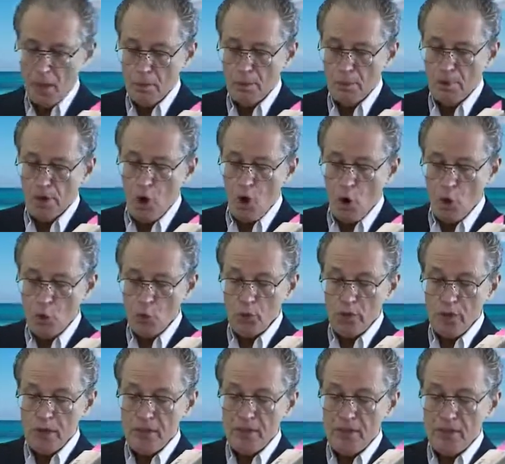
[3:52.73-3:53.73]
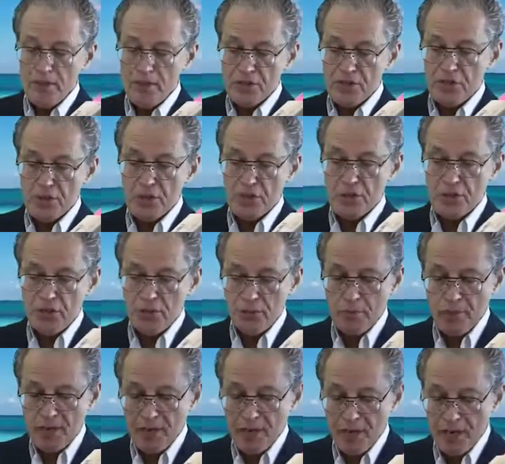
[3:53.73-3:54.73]
But only this
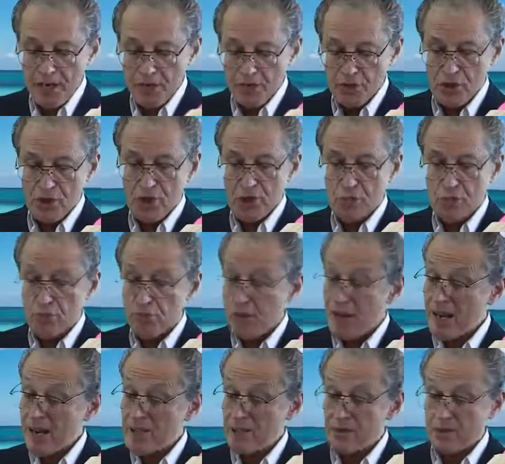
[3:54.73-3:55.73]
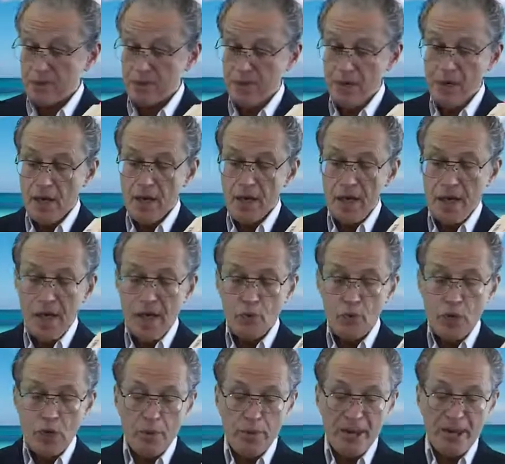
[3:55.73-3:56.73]
determination is present, and
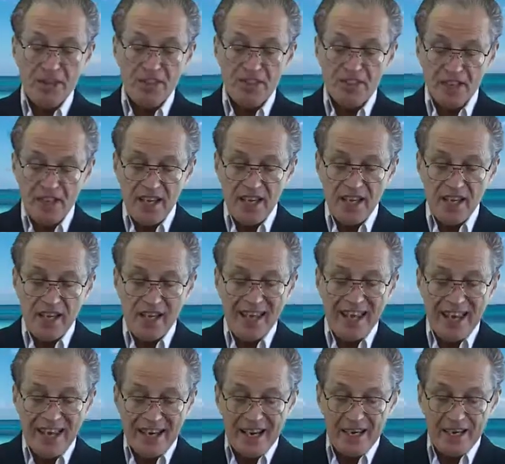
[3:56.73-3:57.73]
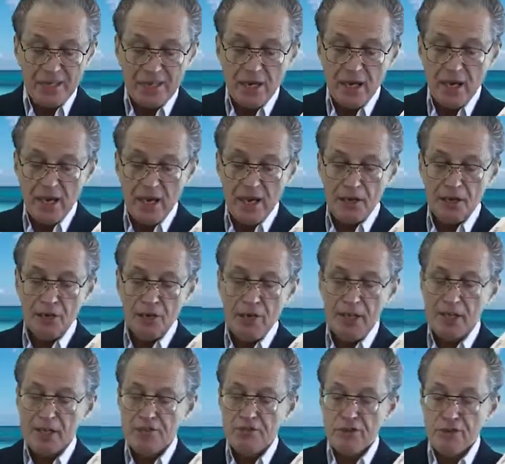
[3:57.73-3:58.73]
we may see in it a
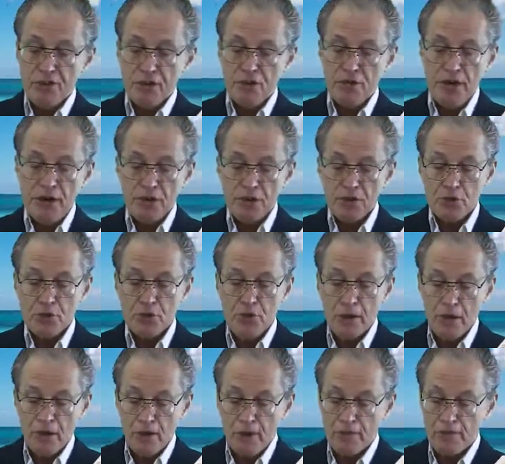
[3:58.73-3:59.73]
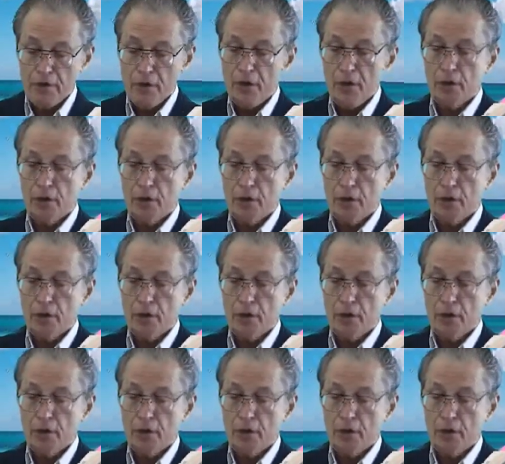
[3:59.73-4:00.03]
transfiguration of